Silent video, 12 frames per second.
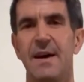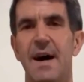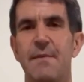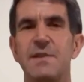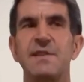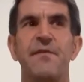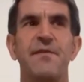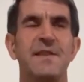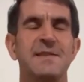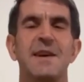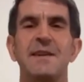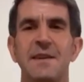There's
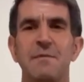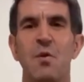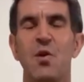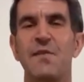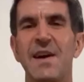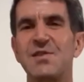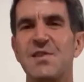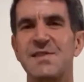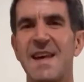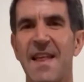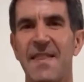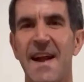a motivational
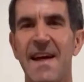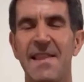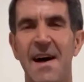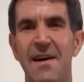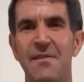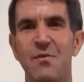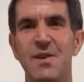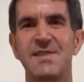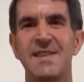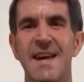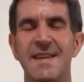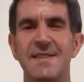saying that I love, which
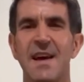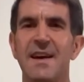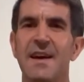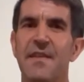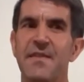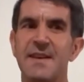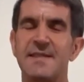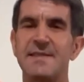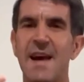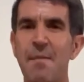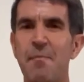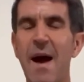says, the
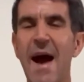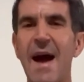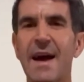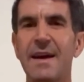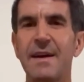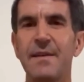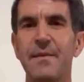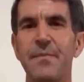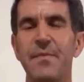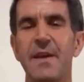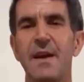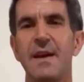setback
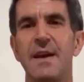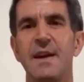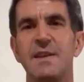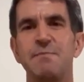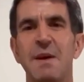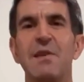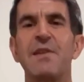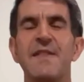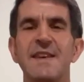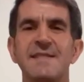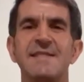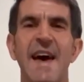is merely
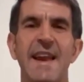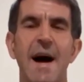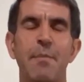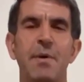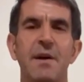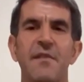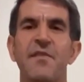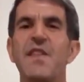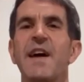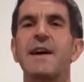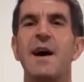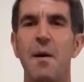the setup for
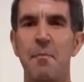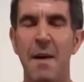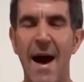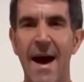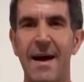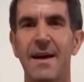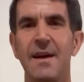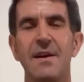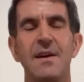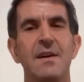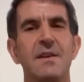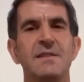the comeback.
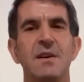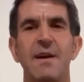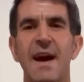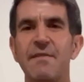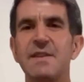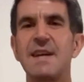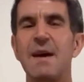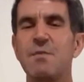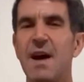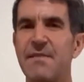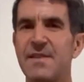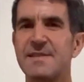So every time
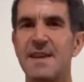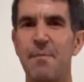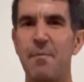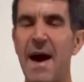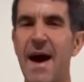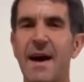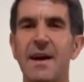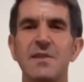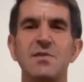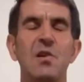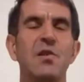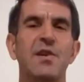you have a setback,
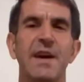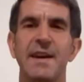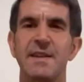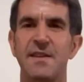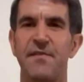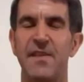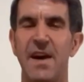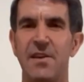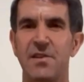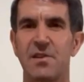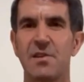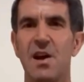don't look at it as a
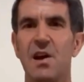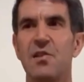failure.